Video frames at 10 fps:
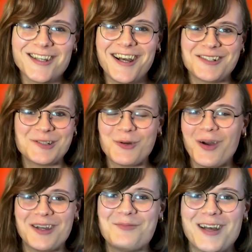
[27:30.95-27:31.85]
I don't know
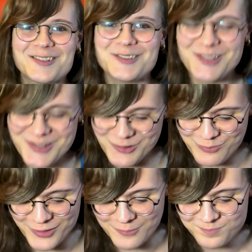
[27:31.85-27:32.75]
why I'm back on YouTube,
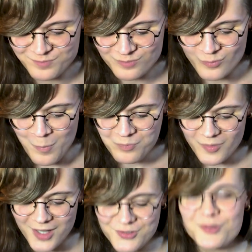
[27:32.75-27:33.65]
but
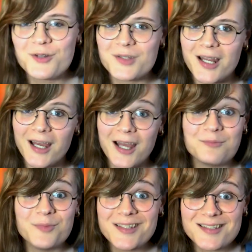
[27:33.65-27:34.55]
I do know that I, I
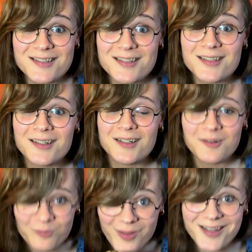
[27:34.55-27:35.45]
missed
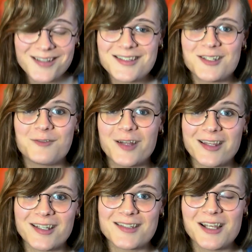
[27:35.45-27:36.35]
making stuff like
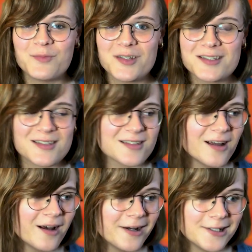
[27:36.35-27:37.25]
this. I missed,
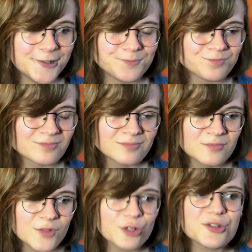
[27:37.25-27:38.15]
uh,
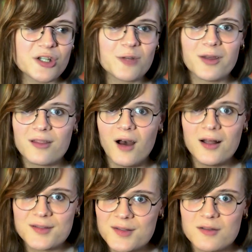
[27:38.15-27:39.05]
you know, sharing my
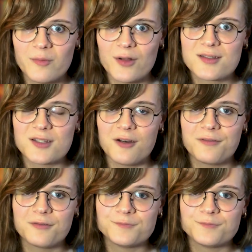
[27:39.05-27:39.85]
thoughts about stuff.